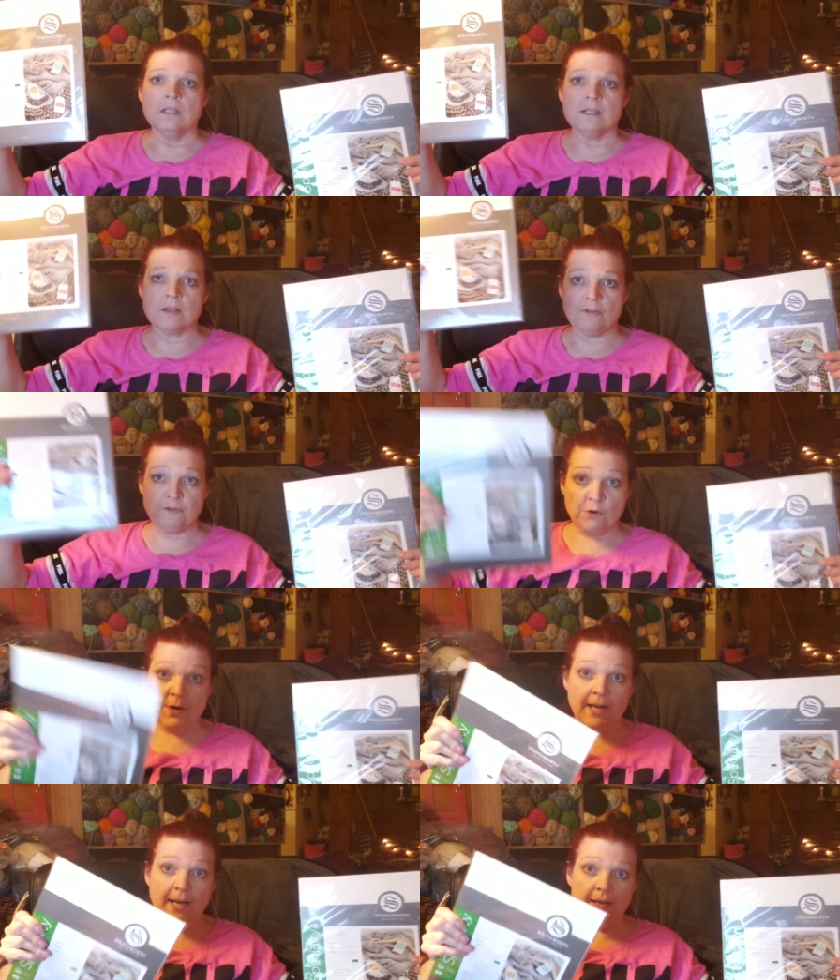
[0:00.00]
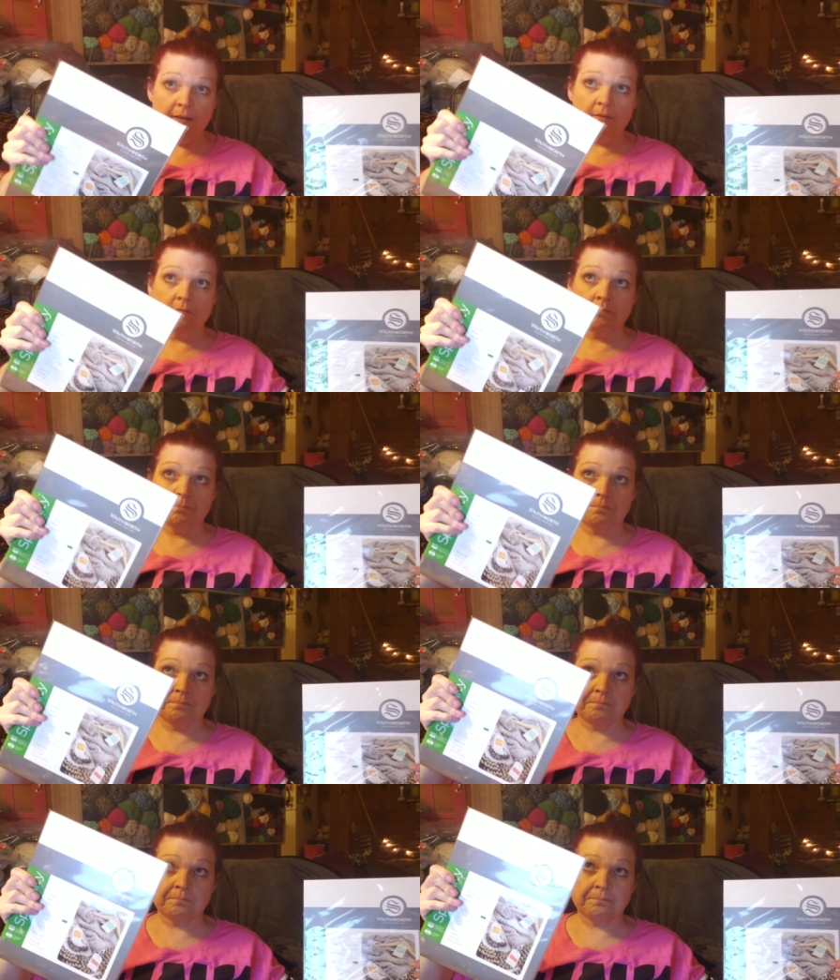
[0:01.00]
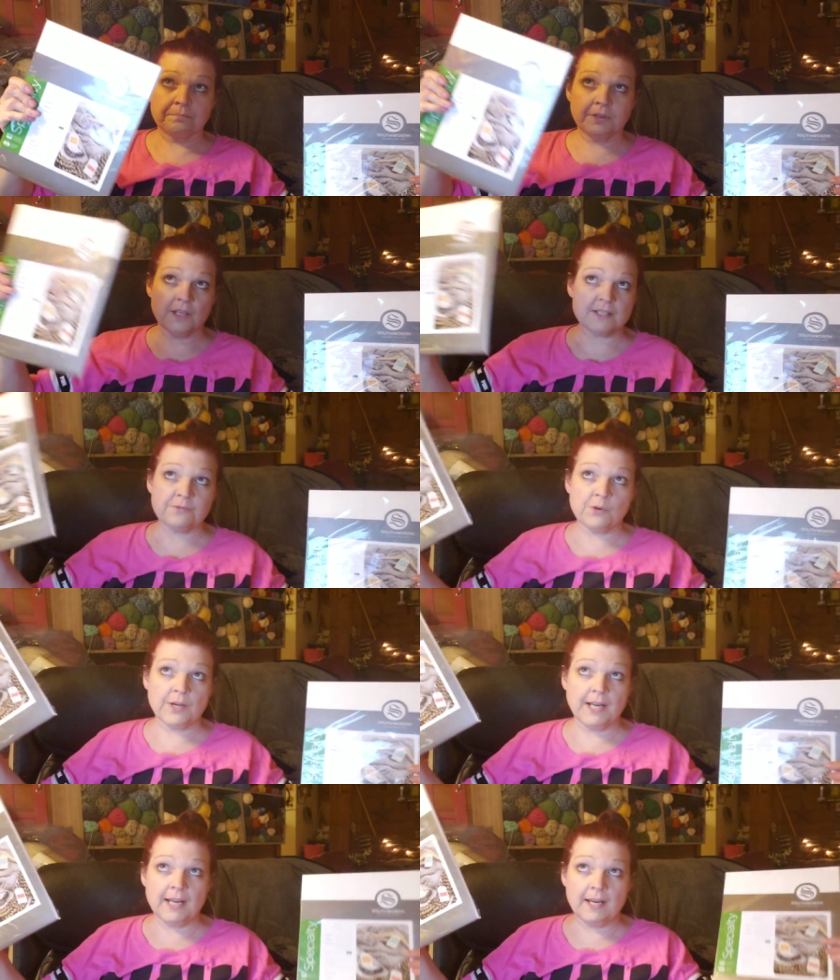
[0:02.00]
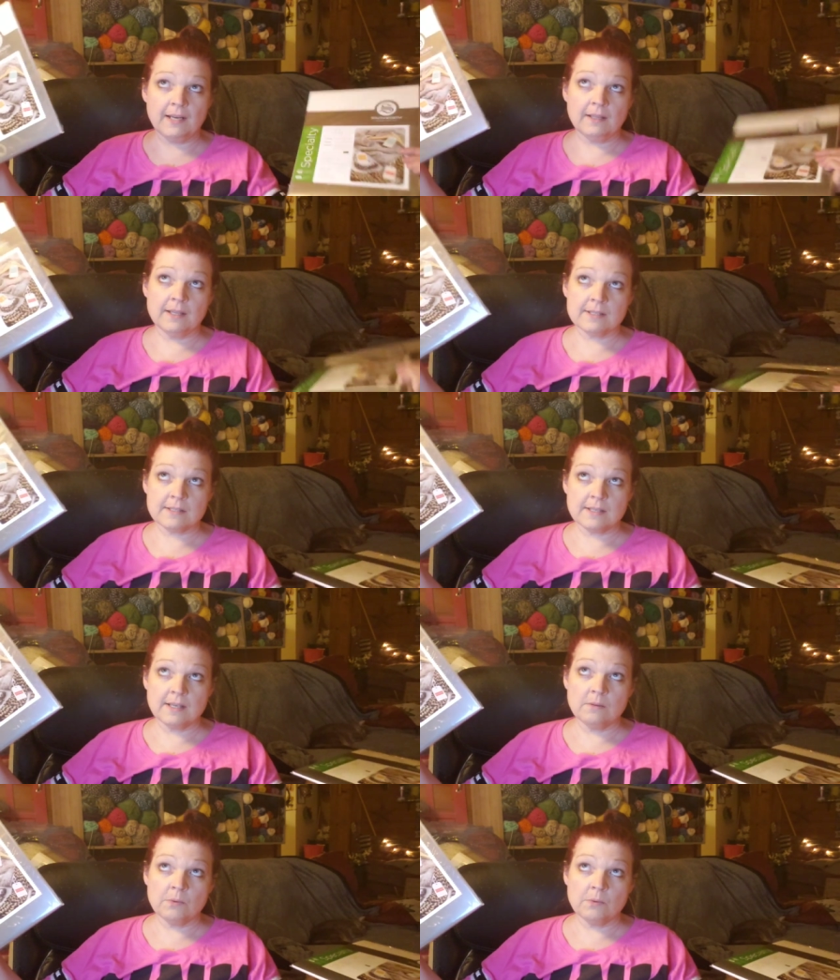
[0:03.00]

So 48 plus 48, let's see,